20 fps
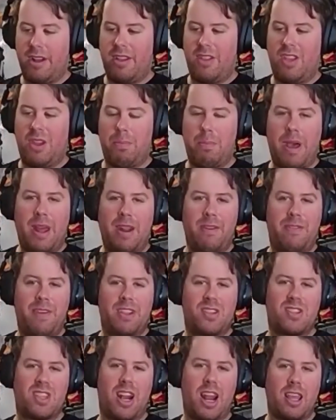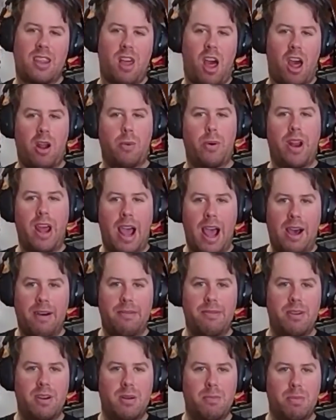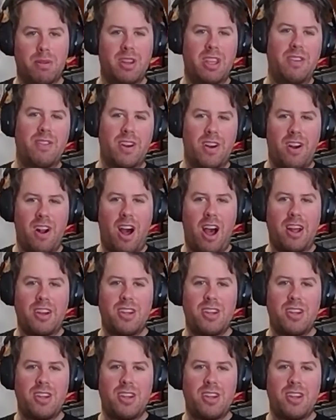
the benefits that I thought it would have, believe it or not.